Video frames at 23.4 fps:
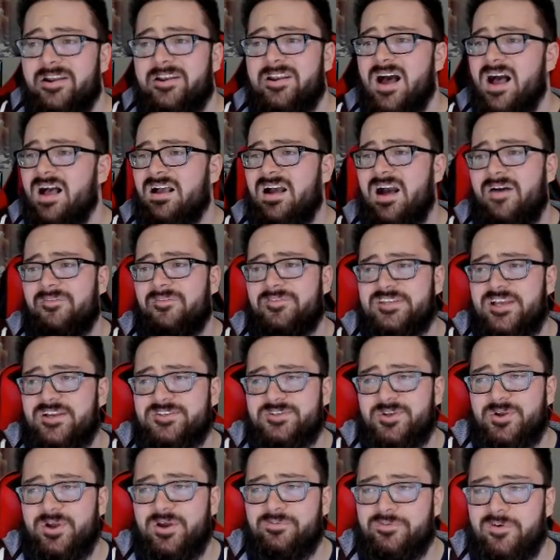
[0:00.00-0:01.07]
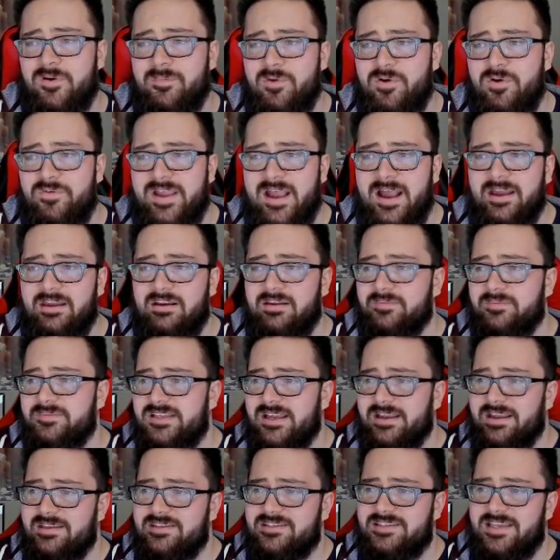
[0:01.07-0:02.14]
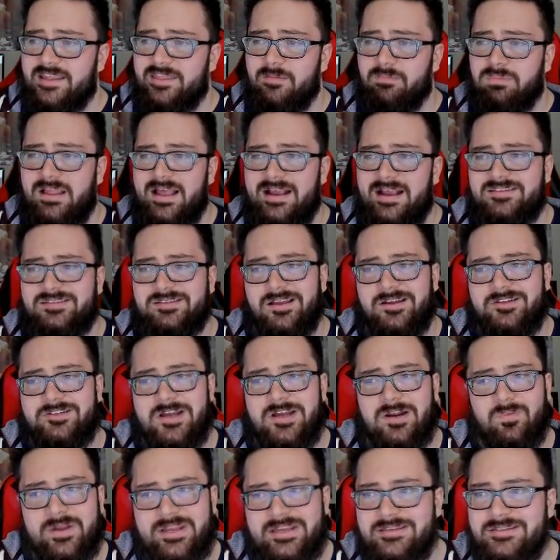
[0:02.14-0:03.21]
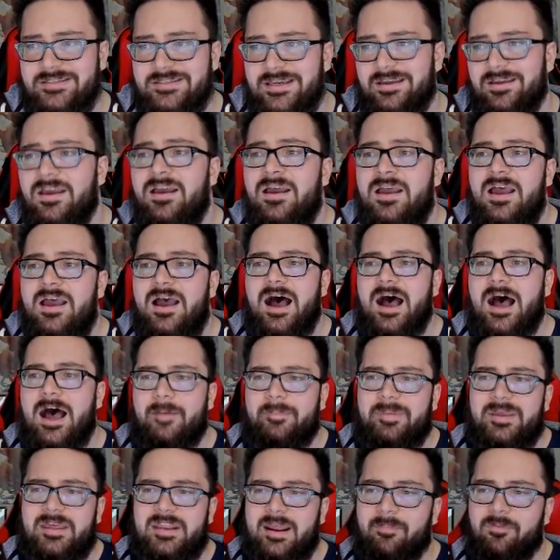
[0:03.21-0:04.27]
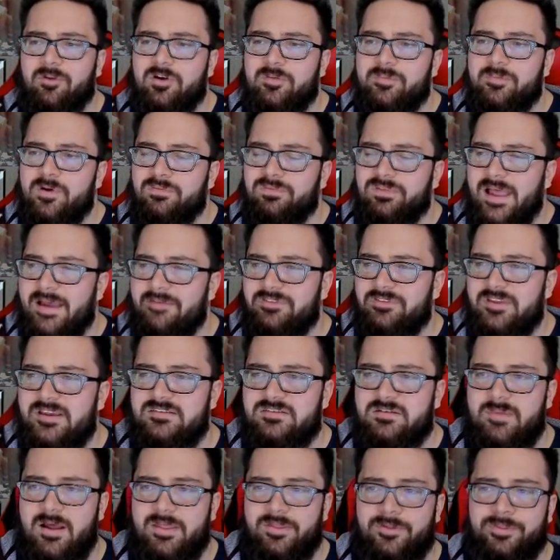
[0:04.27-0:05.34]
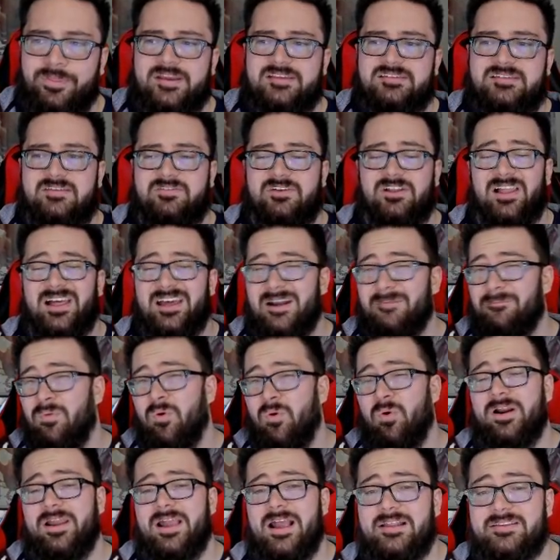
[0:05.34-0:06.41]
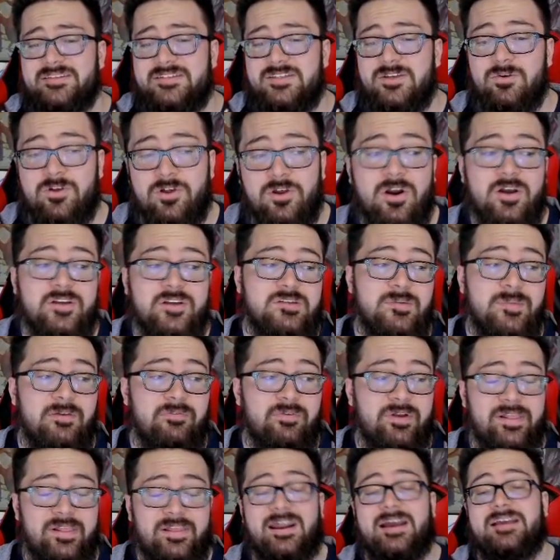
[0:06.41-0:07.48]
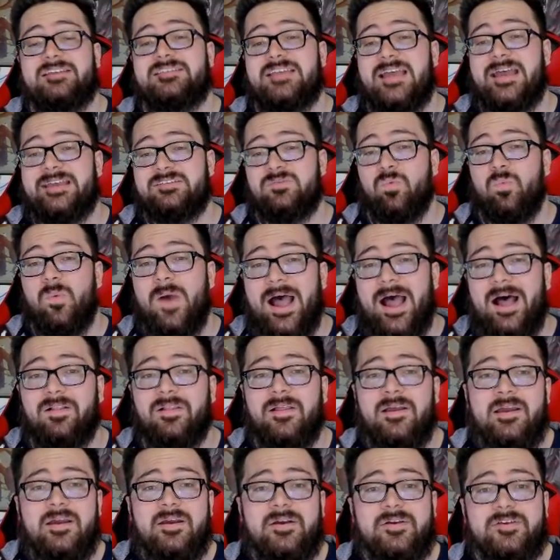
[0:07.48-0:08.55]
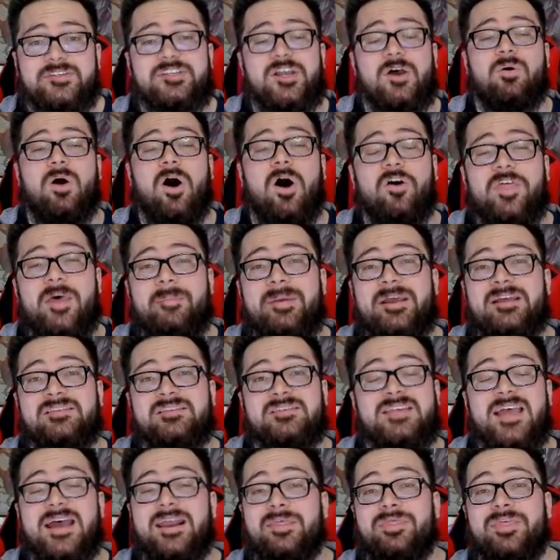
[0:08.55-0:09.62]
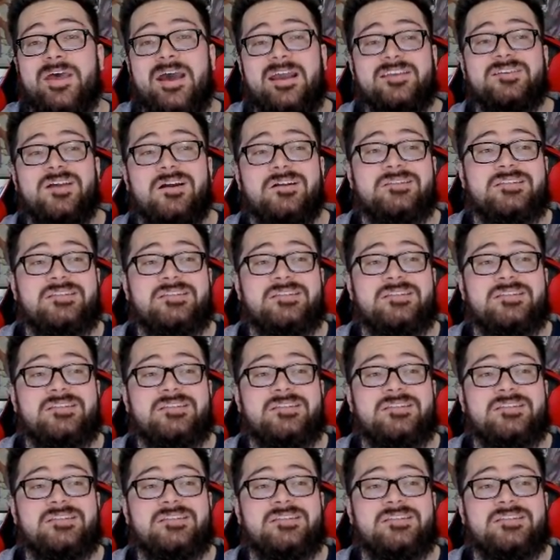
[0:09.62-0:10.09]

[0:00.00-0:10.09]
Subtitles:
Knockoff is also good for removing items. Like I said, the Black Sludge on Weezing, being able to remove lefties from other things, Eviolite on Porygon 2, could also be really nice as well. So all that being said, that is our